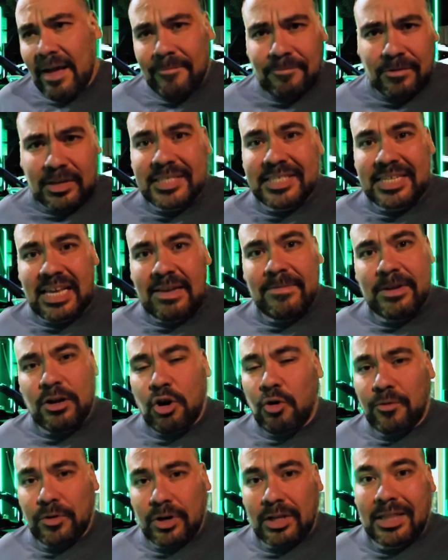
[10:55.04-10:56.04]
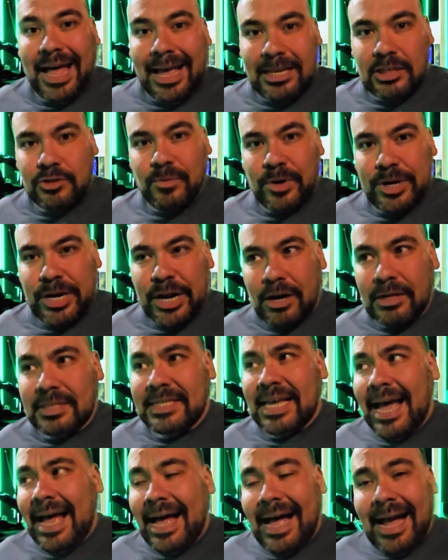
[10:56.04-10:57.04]
receiving over the last three years,
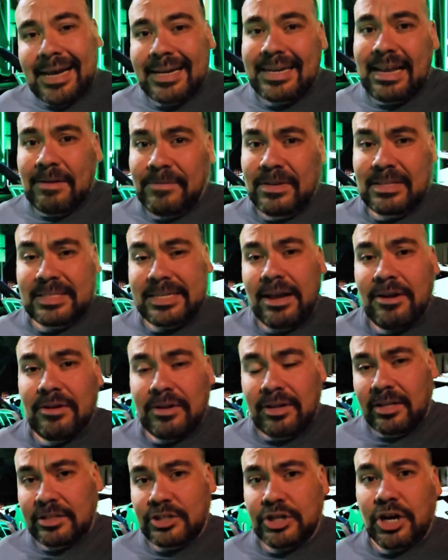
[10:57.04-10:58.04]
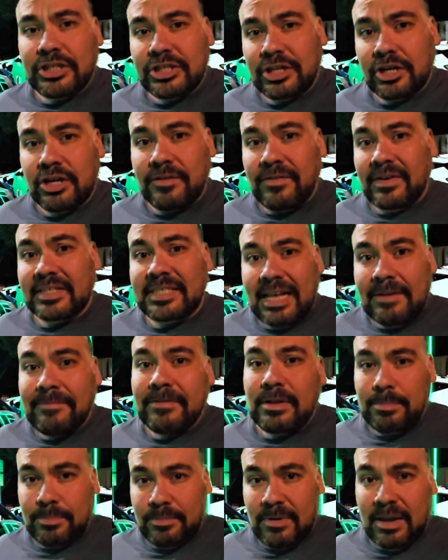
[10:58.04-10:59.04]
I can definitely tell you that the charging curve has
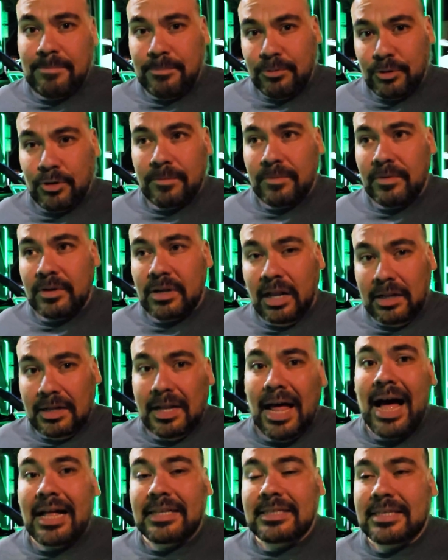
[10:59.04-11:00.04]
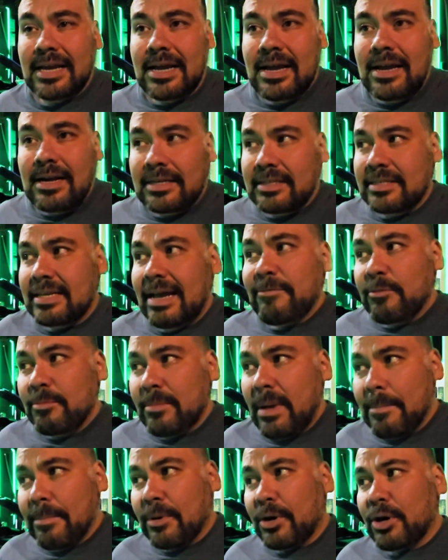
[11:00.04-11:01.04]
definitely improved a lot. Because I
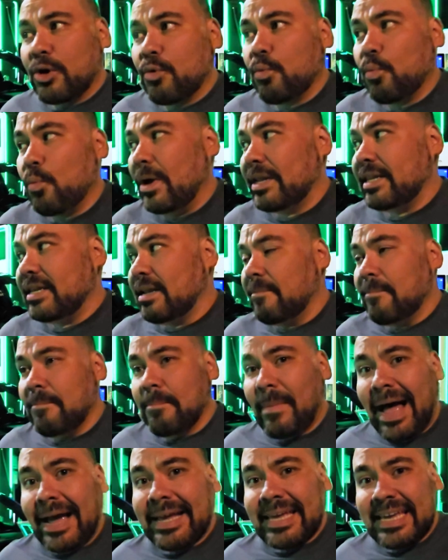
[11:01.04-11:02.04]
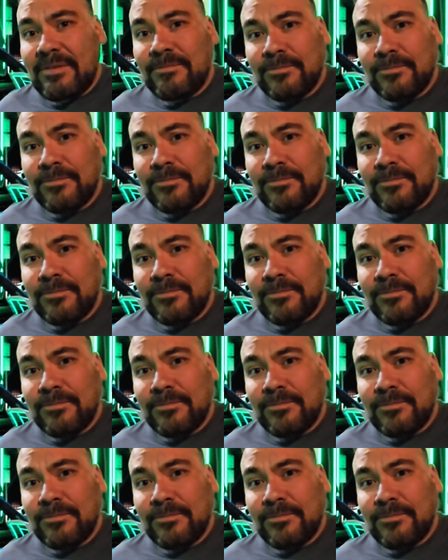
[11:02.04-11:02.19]
remember when the Mach-E